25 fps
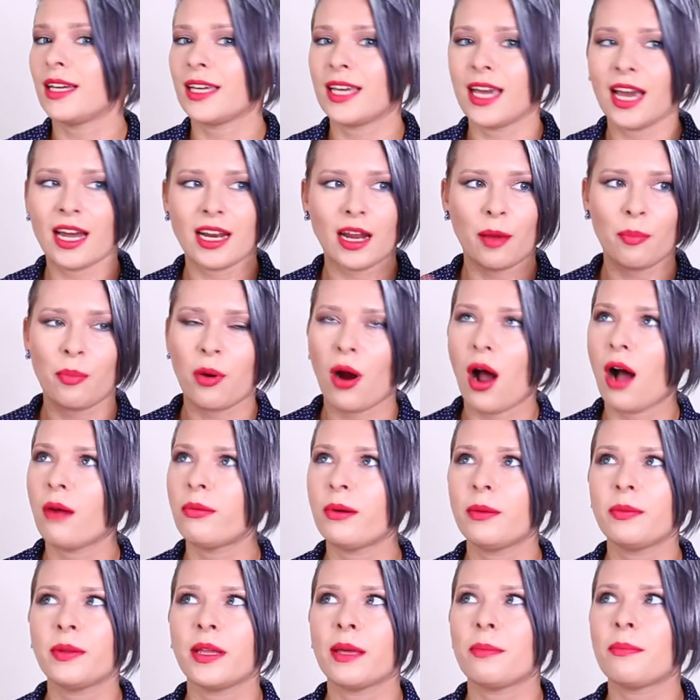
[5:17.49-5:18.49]
again, I
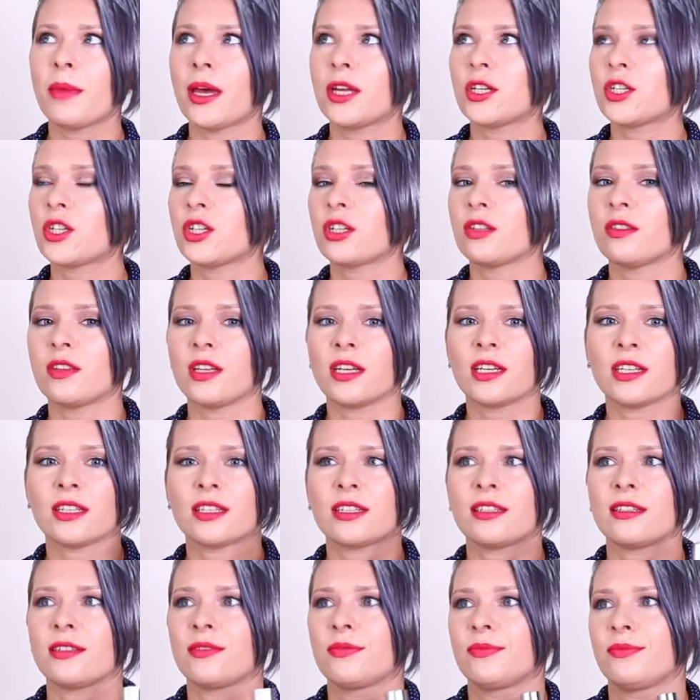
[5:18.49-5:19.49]
probably mentioned
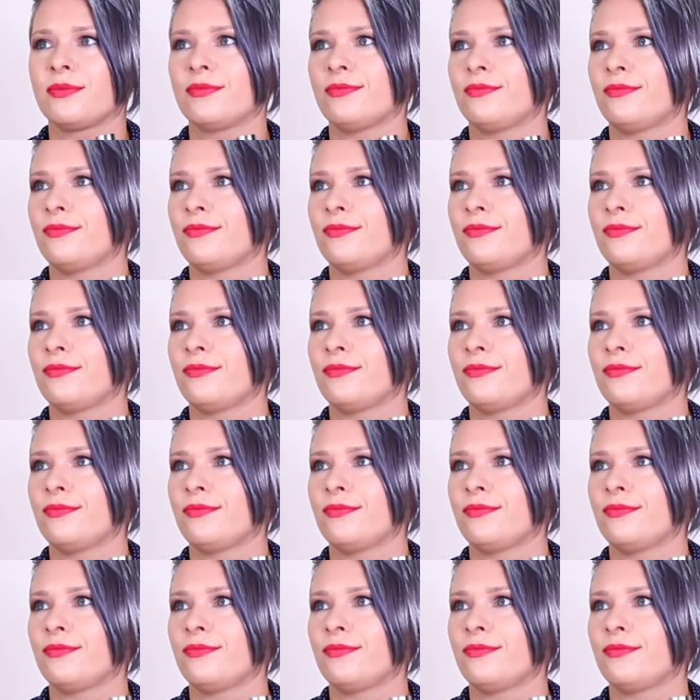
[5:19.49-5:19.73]
this